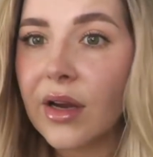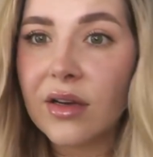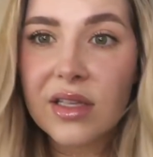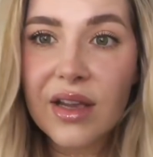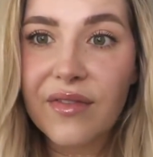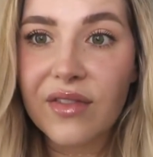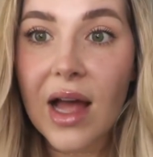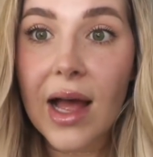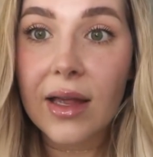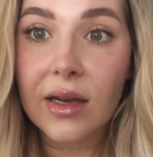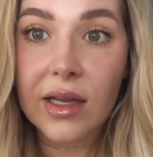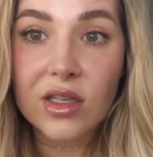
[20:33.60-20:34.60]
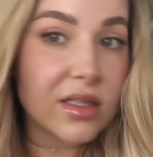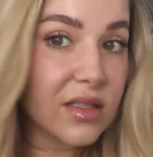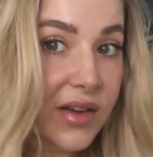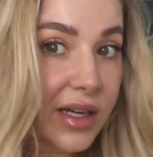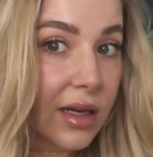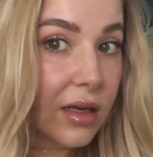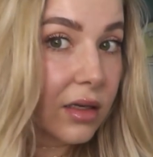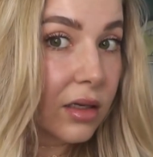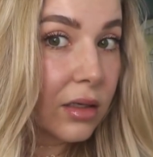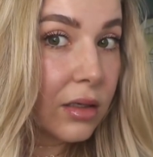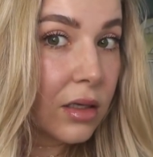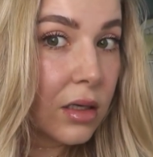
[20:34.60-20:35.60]
hair is like flat and I just
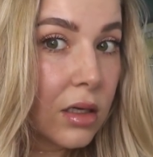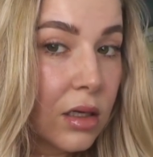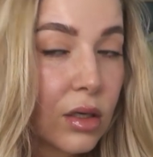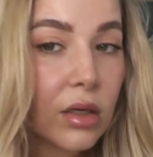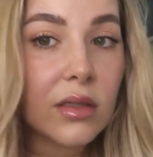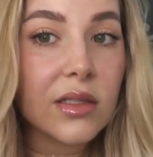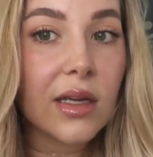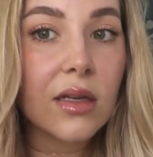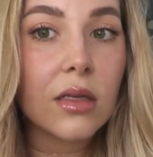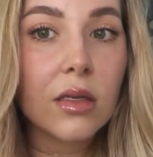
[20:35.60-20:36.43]
fucking curled it.